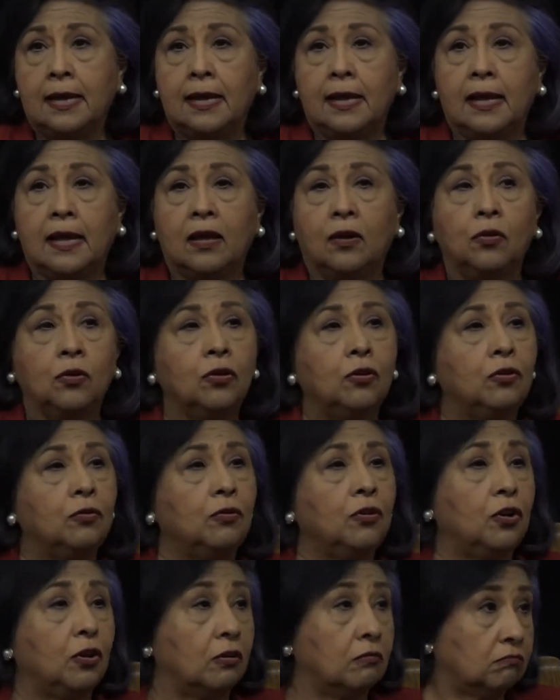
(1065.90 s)
And,
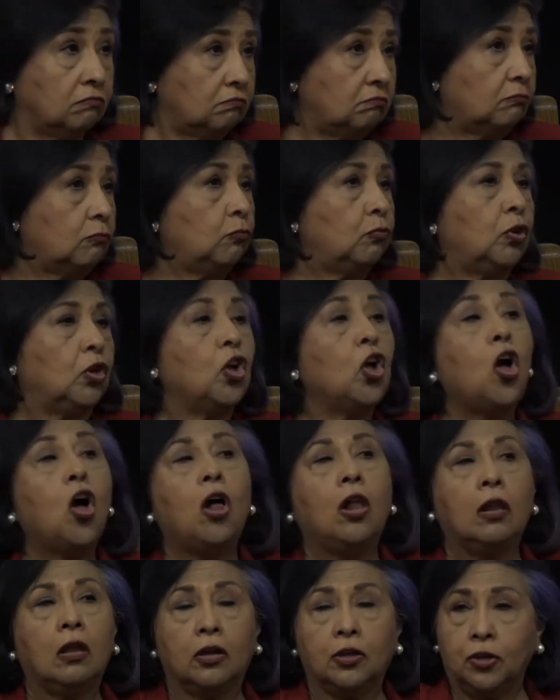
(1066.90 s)
you know, we'll
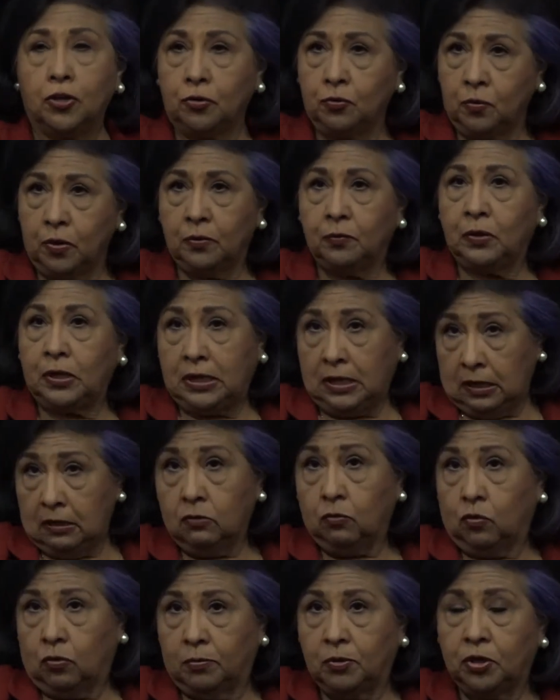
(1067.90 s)
call on you when we need a
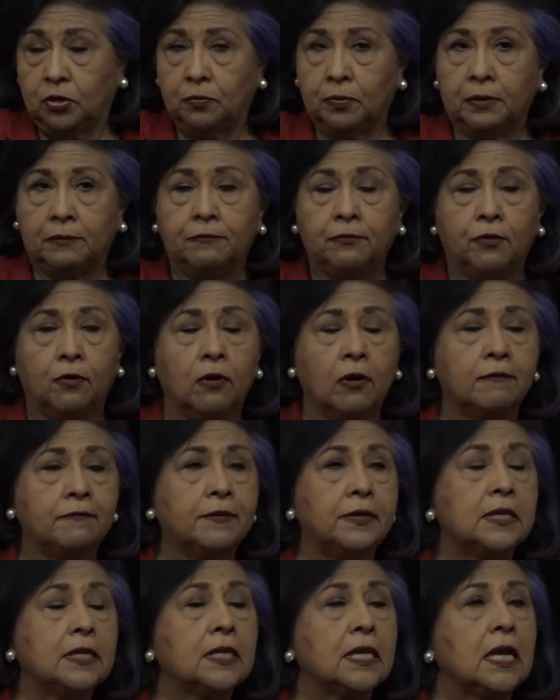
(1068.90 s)
woman to run for
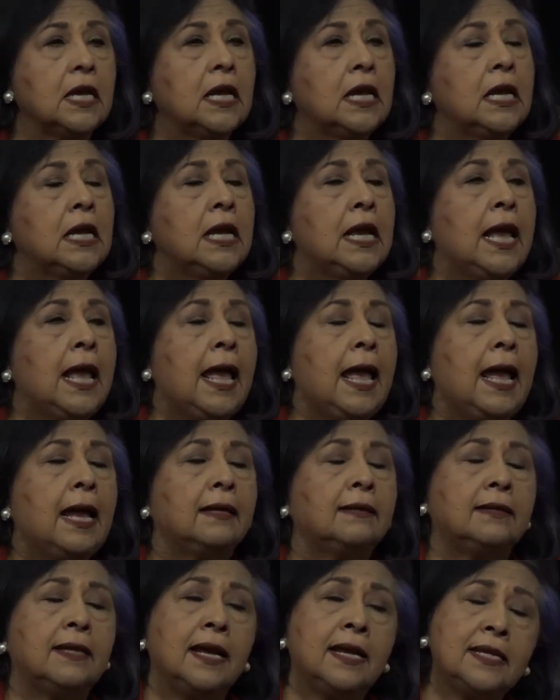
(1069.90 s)
office.
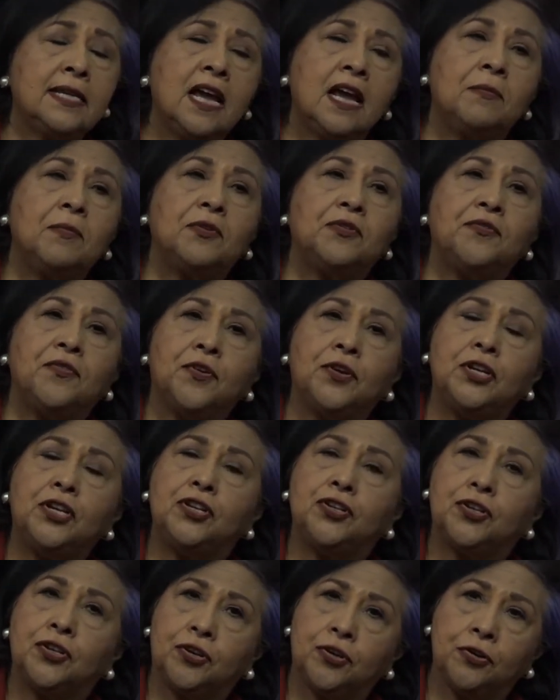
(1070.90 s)
At that time, it was very
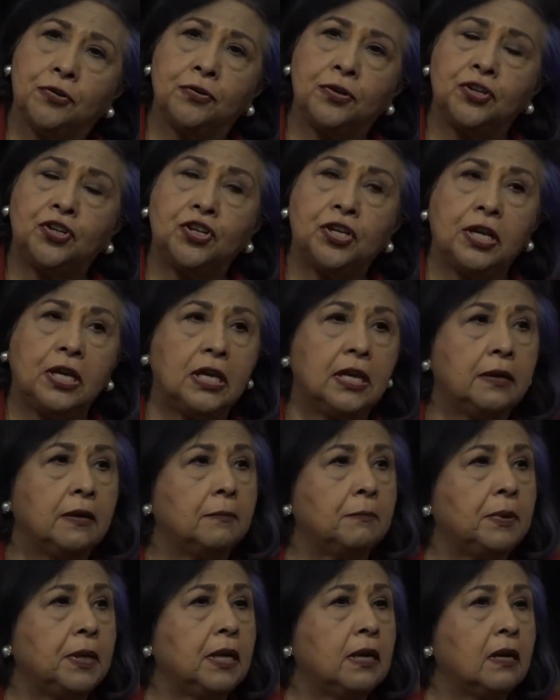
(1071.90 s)
discouraging
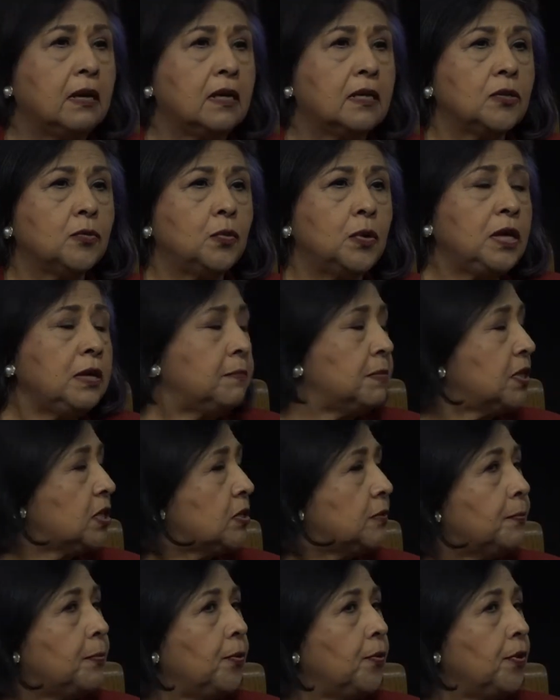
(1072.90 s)
because we had been
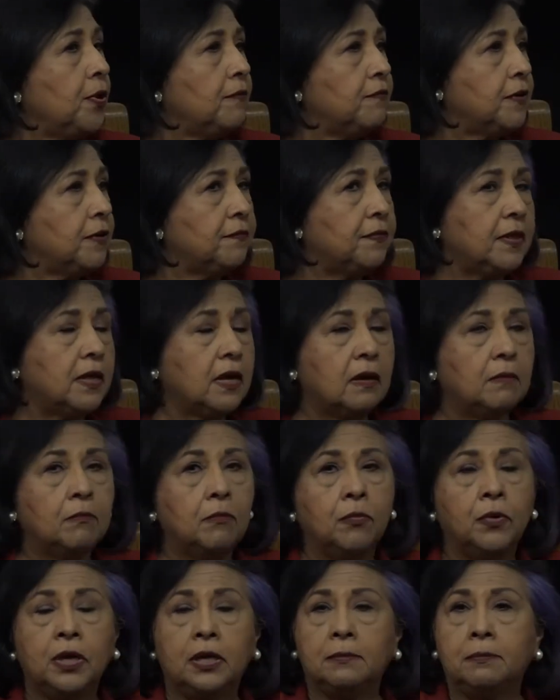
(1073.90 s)
supportive of them.
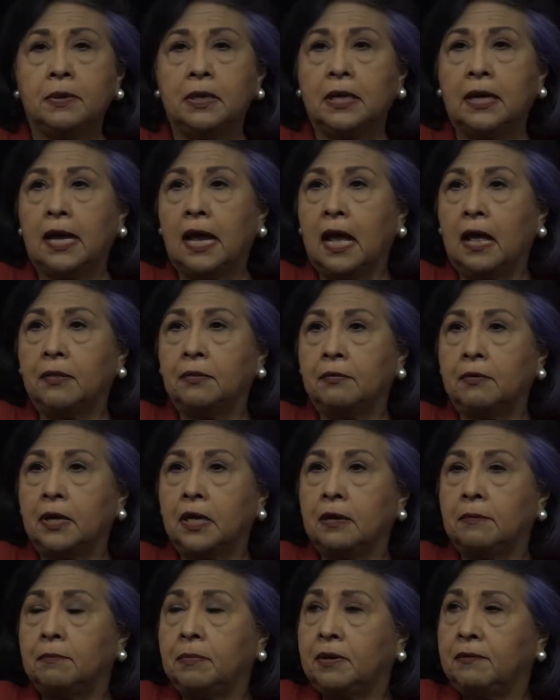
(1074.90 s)
We had been
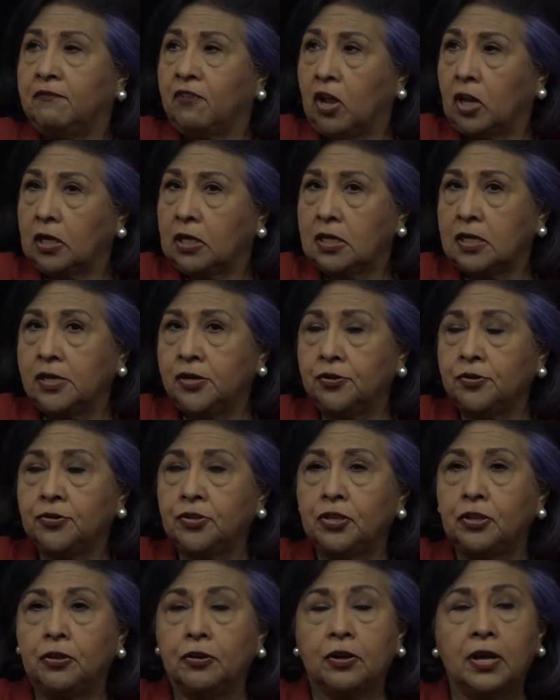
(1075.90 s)
gathering and been volunteers
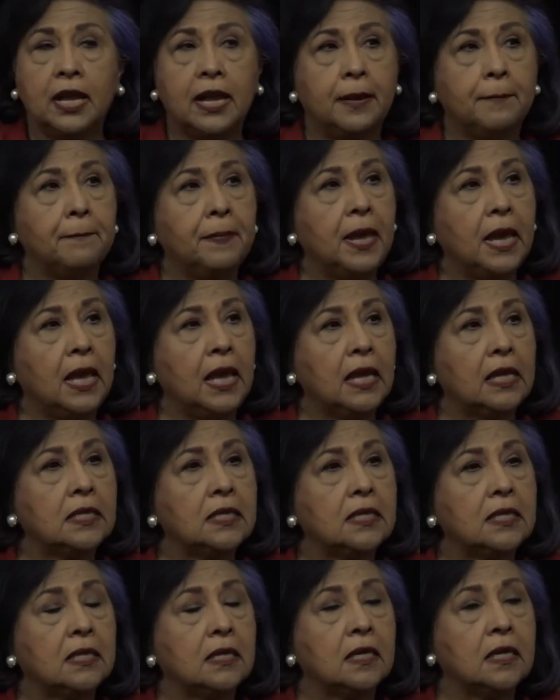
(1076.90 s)
in their
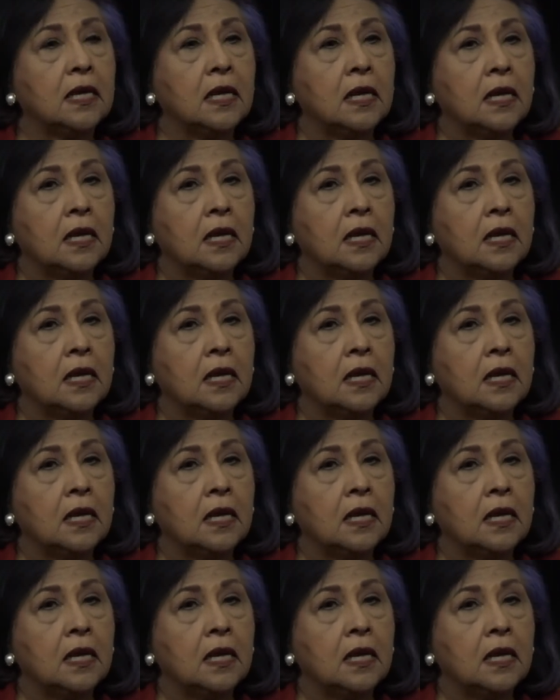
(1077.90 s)
campaigns, and,